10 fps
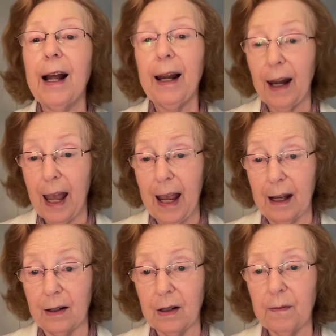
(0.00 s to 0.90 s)

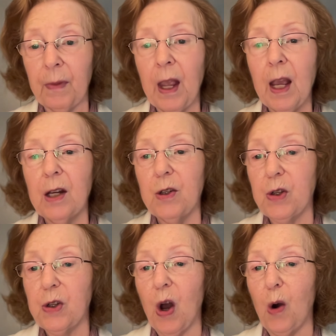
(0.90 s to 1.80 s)
land.
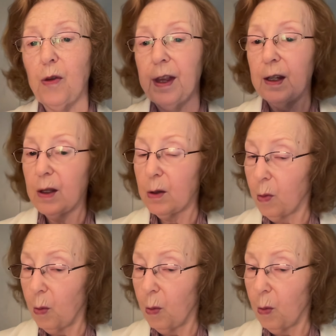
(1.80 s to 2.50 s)
So this